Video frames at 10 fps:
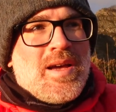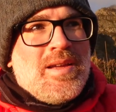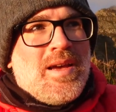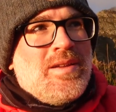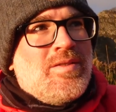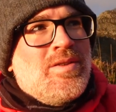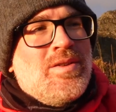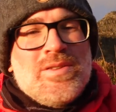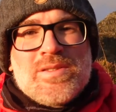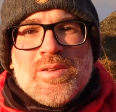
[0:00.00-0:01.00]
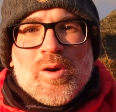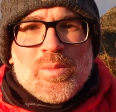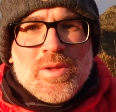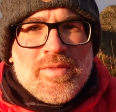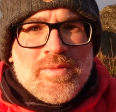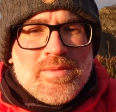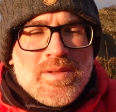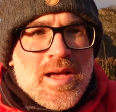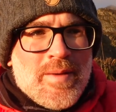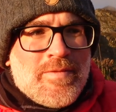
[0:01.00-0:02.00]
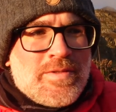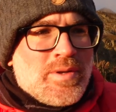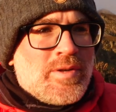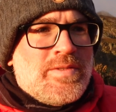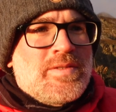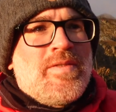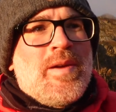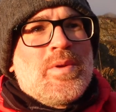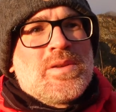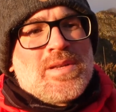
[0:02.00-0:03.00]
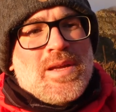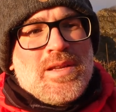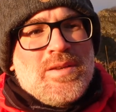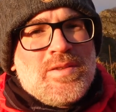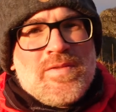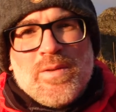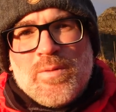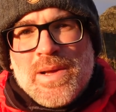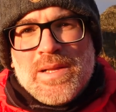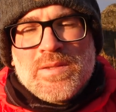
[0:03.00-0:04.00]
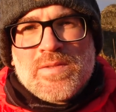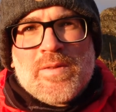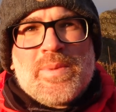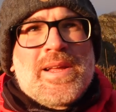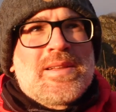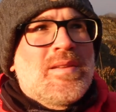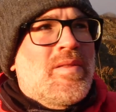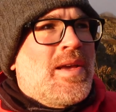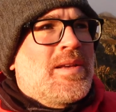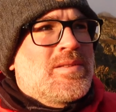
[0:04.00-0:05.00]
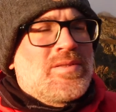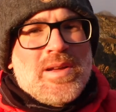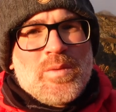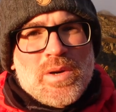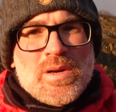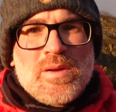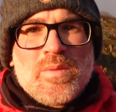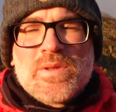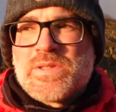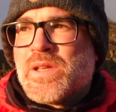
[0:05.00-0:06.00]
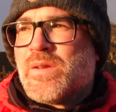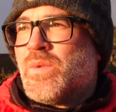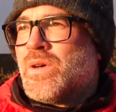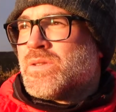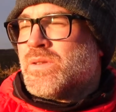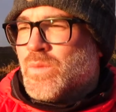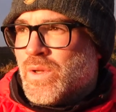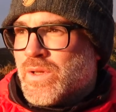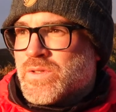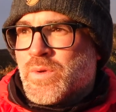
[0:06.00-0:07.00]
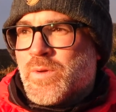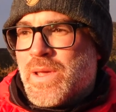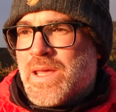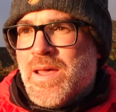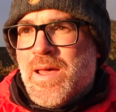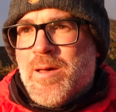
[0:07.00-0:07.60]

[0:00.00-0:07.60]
I do use the normal Photographer's Ephemeris, and I use PhotoPills for predicting things and trying to work out where the sun and whatnot's going to be.